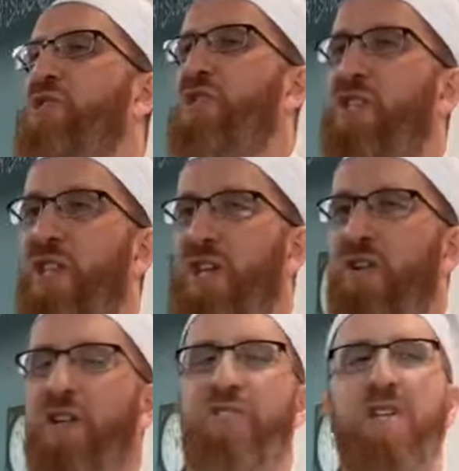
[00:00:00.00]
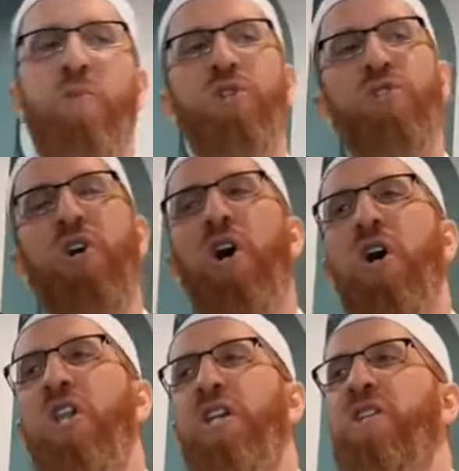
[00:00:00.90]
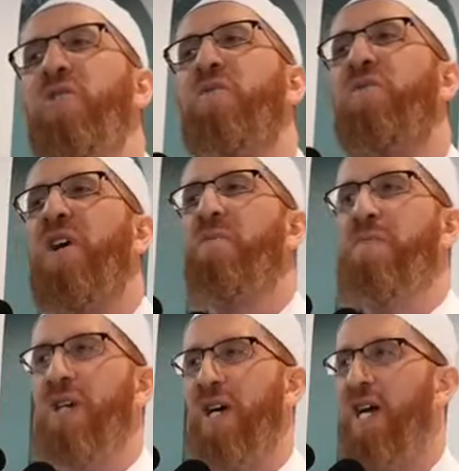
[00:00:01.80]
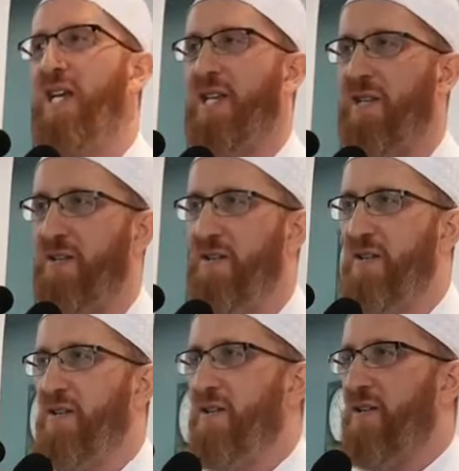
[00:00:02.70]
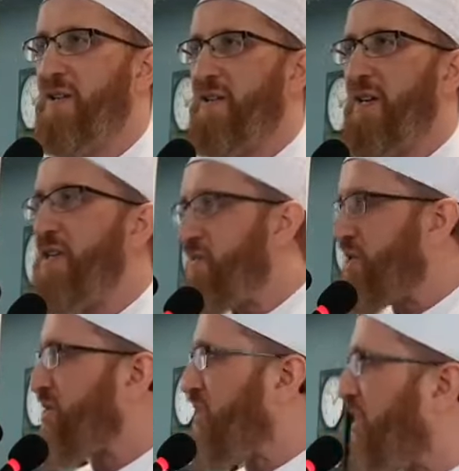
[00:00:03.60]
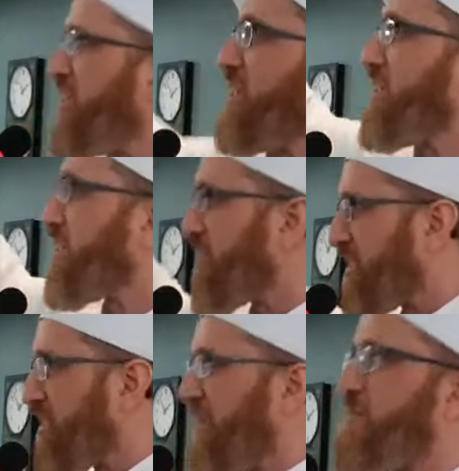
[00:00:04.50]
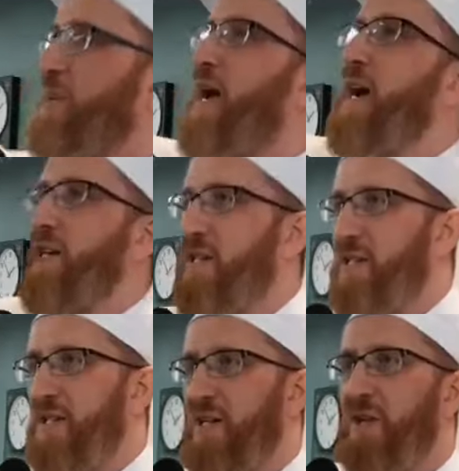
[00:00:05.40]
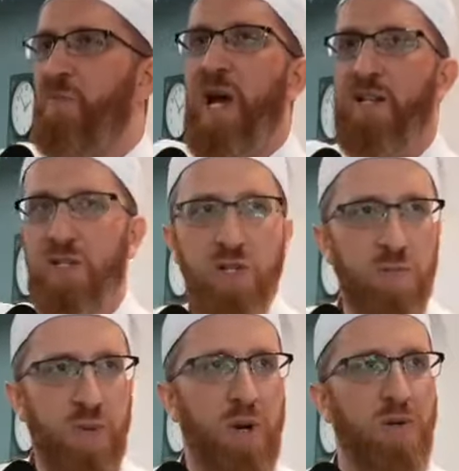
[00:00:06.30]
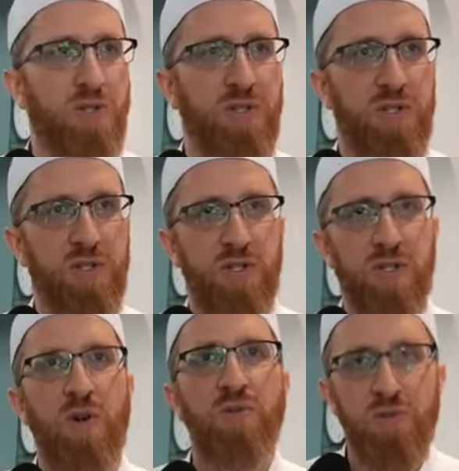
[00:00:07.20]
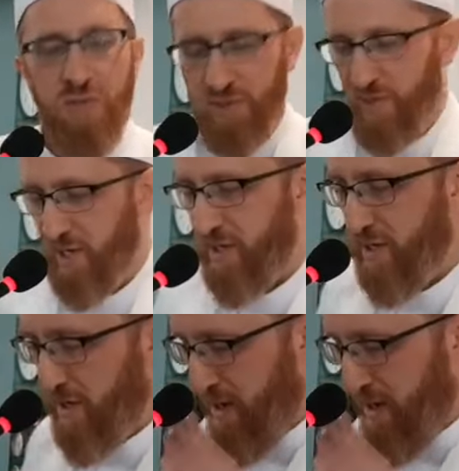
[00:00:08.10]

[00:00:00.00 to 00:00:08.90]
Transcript: sallallahu alayhi wa sallam was calling you from behind, that he was calling, come back to your posts, don't retreat.